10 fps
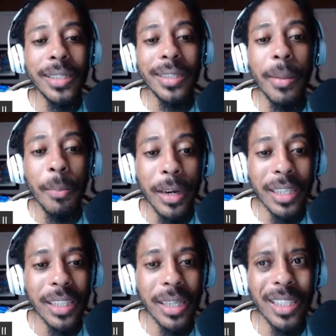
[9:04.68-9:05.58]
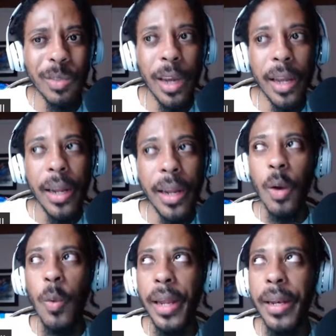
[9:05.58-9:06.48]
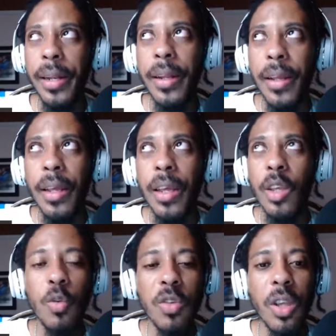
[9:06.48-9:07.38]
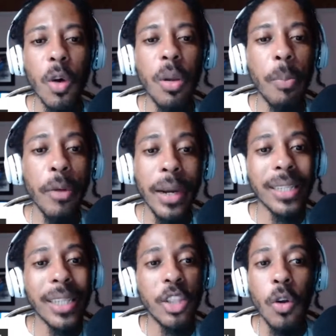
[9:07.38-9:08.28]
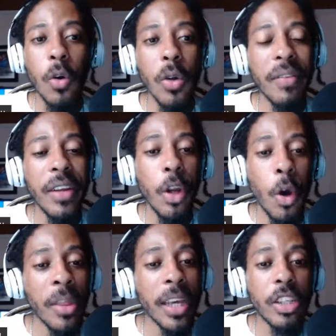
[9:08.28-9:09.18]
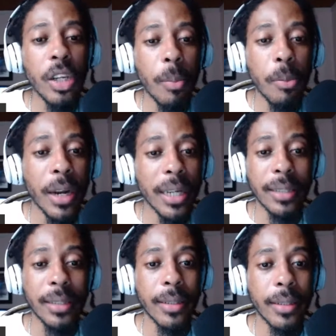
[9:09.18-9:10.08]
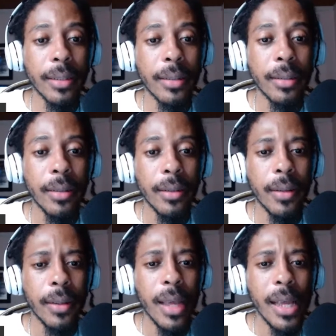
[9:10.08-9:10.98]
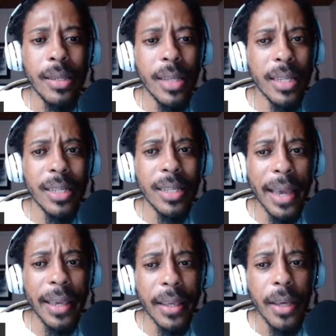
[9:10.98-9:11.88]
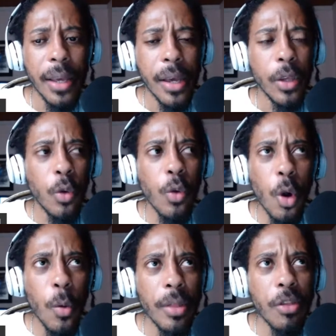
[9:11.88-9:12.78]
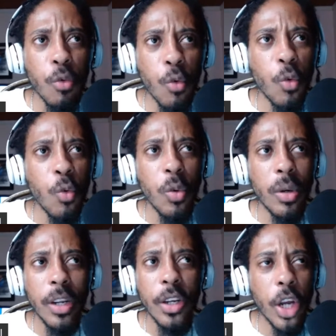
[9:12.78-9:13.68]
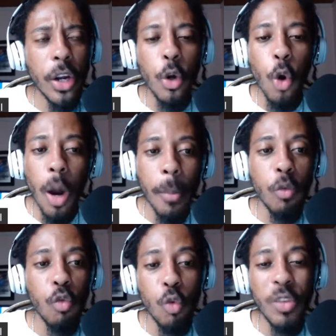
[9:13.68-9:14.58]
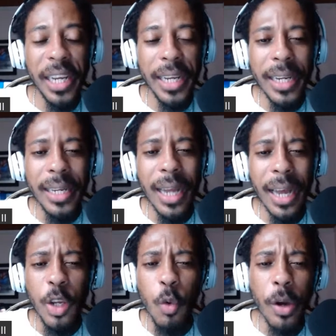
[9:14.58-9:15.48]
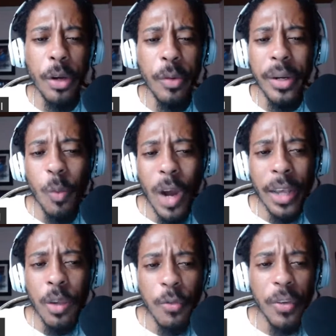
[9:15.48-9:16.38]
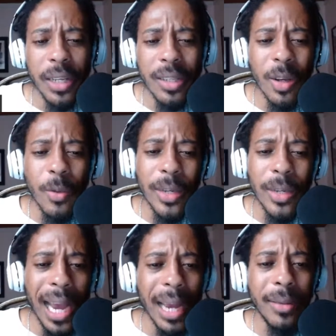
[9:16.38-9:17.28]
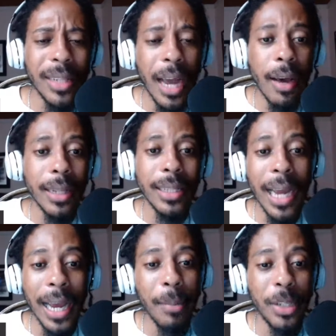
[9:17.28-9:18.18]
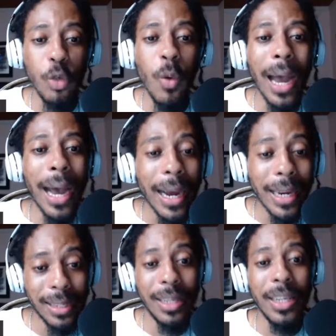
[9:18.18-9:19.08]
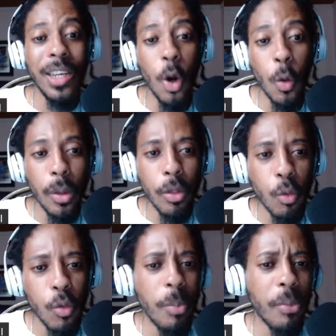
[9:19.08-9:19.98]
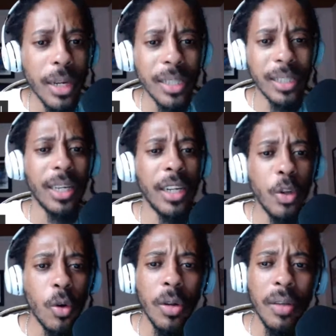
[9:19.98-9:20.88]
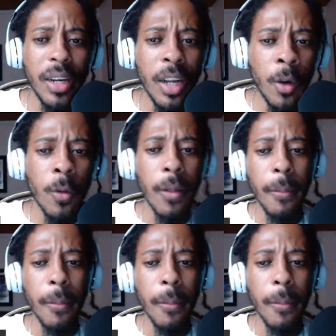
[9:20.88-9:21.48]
depression. That's what, when you so depressed that you don't even know that you're depressed. It's like you going through your normal routine and you wondering why you feeling so down at time, but you actually going through depression and you don't even know.